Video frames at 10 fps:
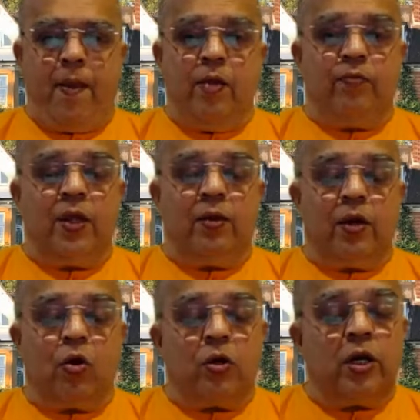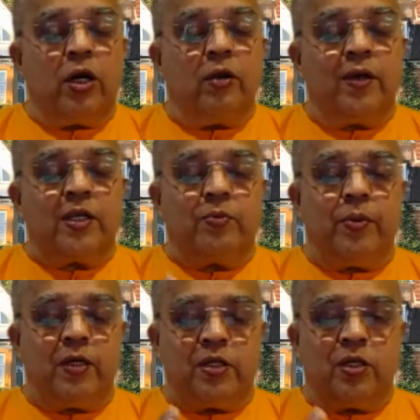If the cognitive
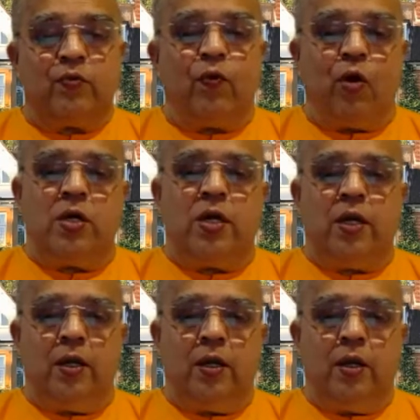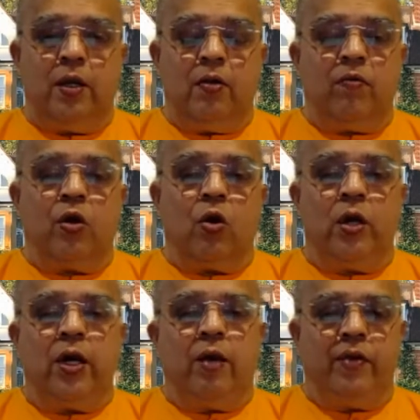experience is faulty, we
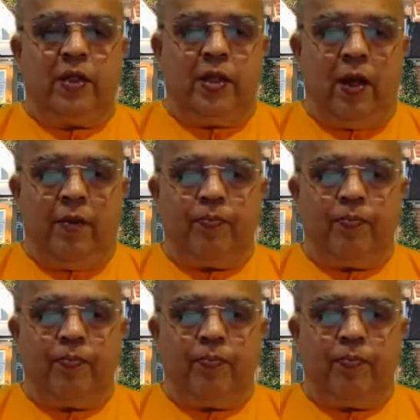call it avidya.